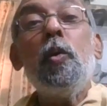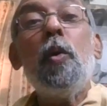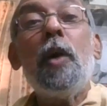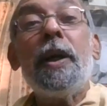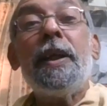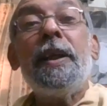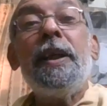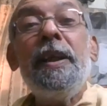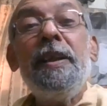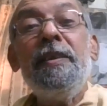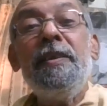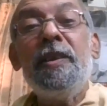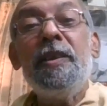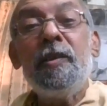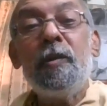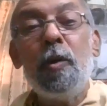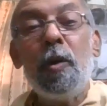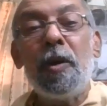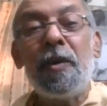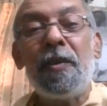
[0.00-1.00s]
to attain
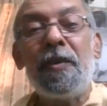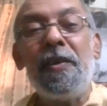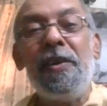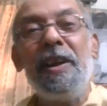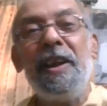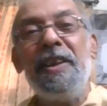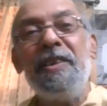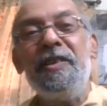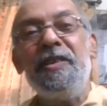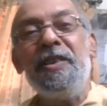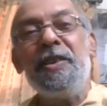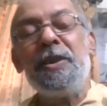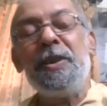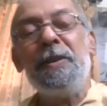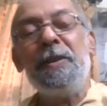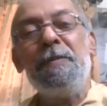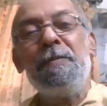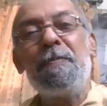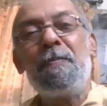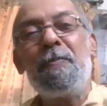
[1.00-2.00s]
this God
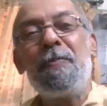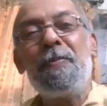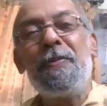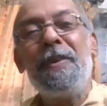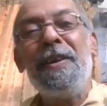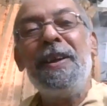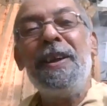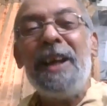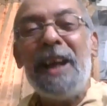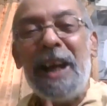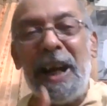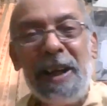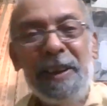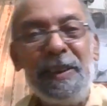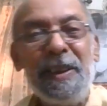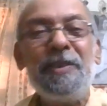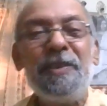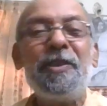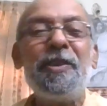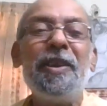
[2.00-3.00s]
realization? And
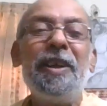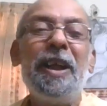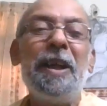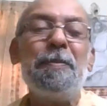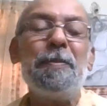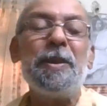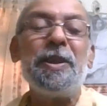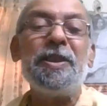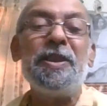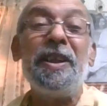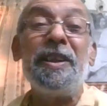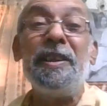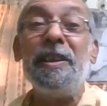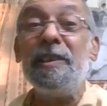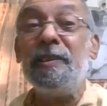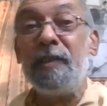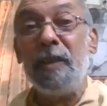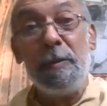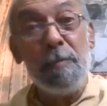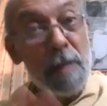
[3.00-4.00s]
then Sri Ramakrishna
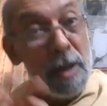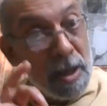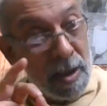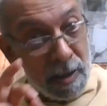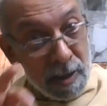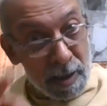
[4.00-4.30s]
tells him,